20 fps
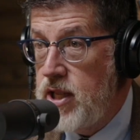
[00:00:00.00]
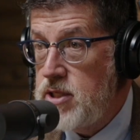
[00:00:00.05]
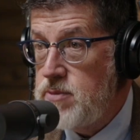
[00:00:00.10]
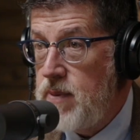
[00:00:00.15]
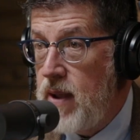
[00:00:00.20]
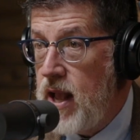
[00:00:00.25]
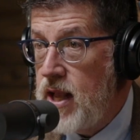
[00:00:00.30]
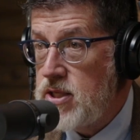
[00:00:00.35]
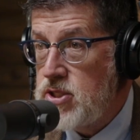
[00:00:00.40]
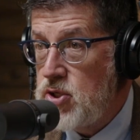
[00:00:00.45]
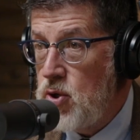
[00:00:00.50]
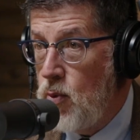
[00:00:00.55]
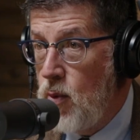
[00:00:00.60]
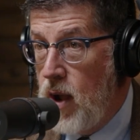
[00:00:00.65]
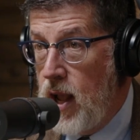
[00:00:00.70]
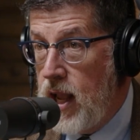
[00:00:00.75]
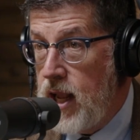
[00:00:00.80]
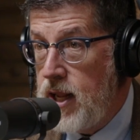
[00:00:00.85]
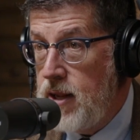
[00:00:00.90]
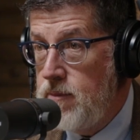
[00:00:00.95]
has passed
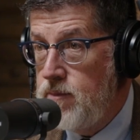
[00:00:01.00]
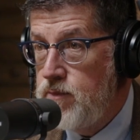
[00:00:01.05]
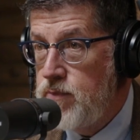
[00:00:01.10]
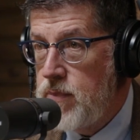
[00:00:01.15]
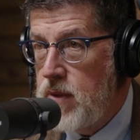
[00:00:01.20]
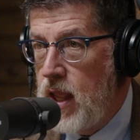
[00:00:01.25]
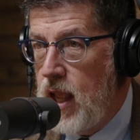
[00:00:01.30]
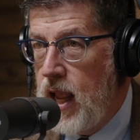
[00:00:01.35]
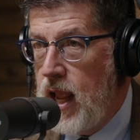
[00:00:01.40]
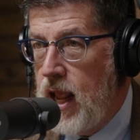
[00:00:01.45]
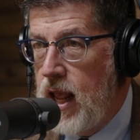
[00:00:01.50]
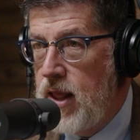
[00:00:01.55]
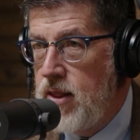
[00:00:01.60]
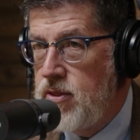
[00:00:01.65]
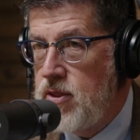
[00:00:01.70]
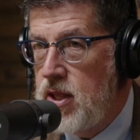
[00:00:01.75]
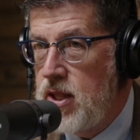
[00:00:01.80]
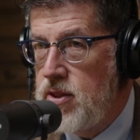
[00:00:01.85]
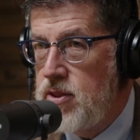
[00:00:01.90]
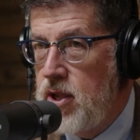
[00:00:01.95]
away
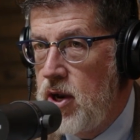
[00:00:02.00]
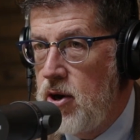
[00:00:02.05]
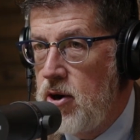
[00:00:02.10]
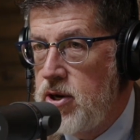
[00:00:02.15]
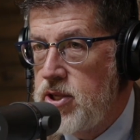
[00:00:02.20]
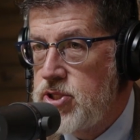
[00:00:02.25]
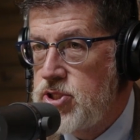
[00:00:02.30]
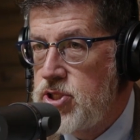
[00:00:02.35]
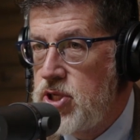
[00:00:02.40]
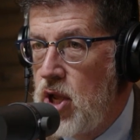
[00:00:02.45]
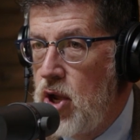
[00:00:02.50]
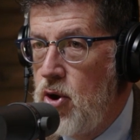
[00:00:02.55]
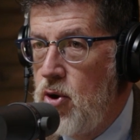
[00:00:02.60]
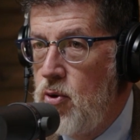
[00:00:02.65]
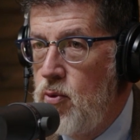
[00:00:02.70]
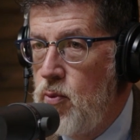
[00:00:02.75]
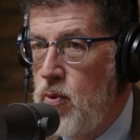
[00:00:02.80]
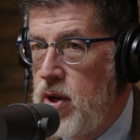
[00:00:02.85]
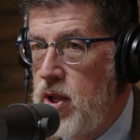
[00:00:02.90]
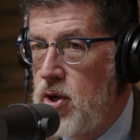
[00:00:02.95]
and that there is
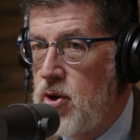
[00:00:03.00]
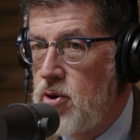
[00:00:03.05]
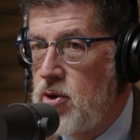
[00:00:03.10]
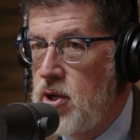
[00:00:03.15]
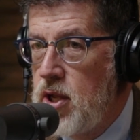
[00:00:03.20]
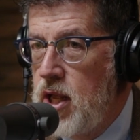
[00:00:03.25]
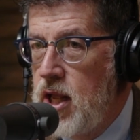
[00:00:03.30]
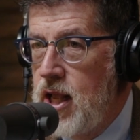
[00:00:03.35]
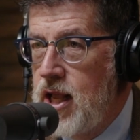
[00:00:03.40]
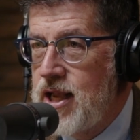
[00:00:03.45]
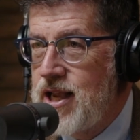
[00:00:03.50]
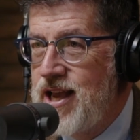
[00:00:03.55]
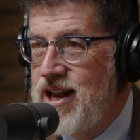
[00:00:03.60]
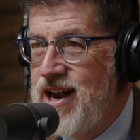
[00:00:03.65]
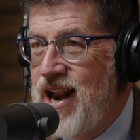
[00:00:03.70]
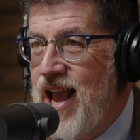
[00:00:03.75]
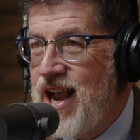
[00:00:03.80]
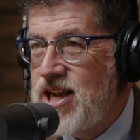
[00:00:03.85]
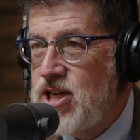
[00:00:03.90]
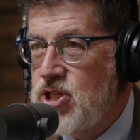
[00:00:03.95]
no real
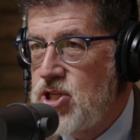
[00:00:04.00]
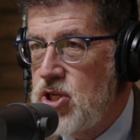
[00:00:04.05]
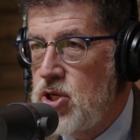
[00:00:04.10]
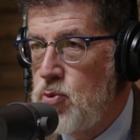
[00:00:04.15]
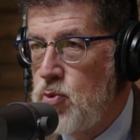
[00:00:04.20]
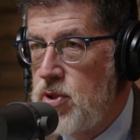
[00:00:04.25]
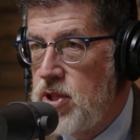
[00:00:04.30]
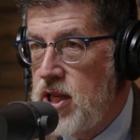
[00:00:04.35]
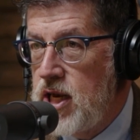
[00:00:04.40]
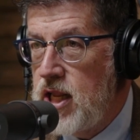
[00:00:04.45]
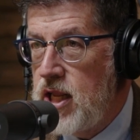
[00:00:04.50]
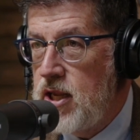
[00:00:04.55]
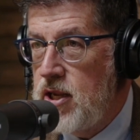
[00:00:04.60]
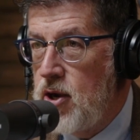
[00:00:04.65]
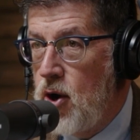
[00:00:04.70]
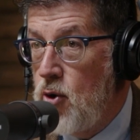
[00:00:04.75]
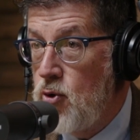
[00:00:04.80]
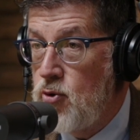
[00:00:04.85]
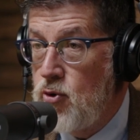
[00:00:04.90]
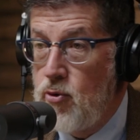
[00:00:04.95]
connection with any
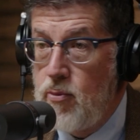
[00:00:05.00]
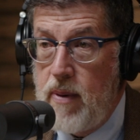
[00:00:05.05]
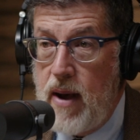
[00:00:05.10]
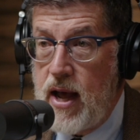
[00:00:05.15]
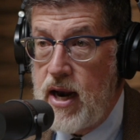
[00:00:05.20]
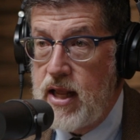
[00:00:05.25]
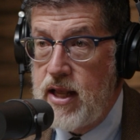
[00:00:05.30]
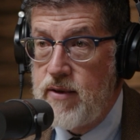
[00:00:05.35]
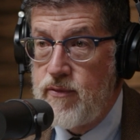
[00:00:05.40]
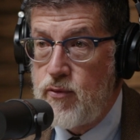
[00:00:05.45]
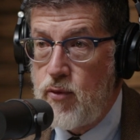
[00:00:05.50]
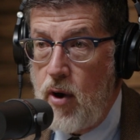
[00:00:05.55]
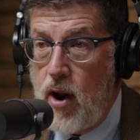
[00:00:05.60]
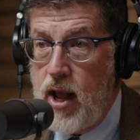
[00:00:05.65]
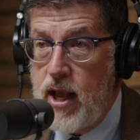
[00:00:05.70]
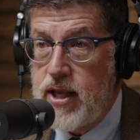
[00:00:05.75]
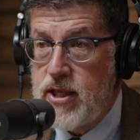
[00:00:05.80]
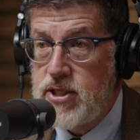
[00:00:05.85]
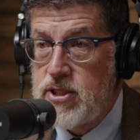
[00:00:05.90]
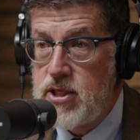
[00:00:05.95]
local body of
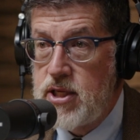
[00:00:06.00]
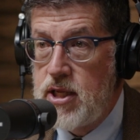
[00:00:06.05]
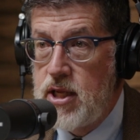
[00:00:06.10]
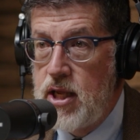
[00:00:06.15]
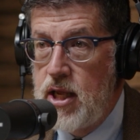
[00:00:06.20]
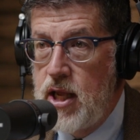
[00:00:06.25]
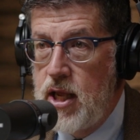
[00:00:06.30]
Christ.